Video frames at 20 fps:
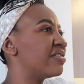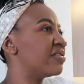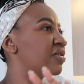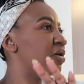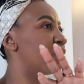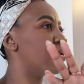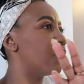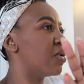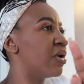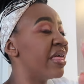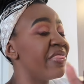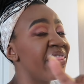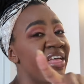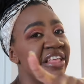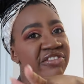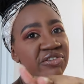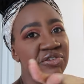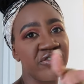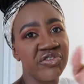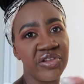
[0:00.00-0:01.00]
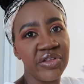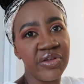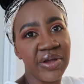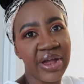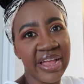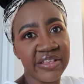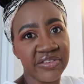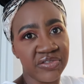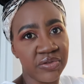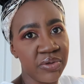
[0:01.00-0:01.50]
So, and that's usually, you
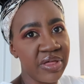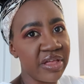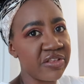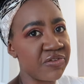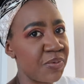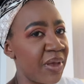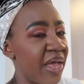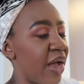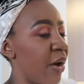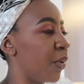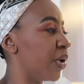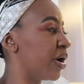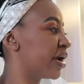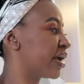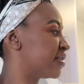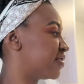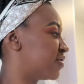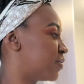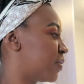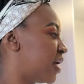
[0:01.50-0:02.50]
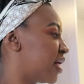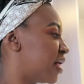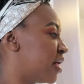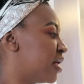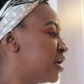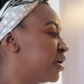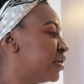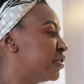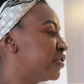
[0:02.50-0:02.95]
guys know, that's where I work as well.